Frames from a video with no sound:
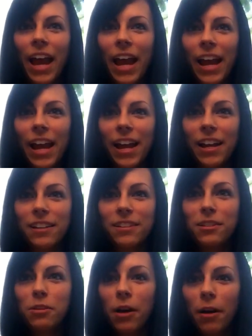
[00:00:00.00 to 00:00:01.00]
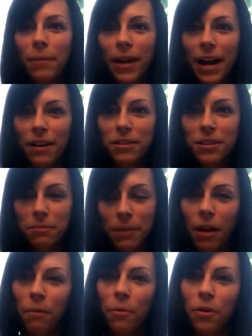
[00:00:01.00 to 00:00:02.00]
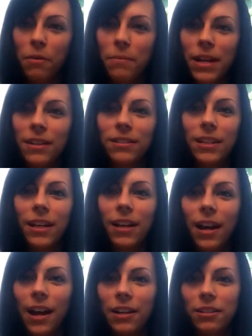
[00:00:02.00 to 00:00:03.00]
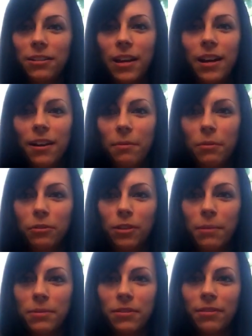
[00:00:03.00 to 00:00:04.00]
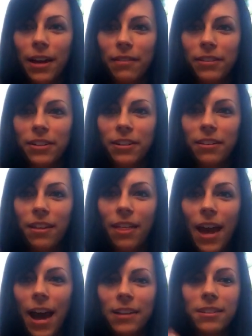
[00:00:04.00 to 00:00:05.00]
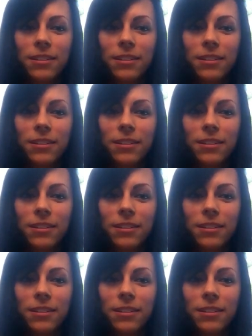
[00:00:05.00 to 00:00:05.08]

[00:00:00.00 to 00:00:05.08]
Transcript: and to help my house smell more amazing, I just add a couple drops of lavender to that.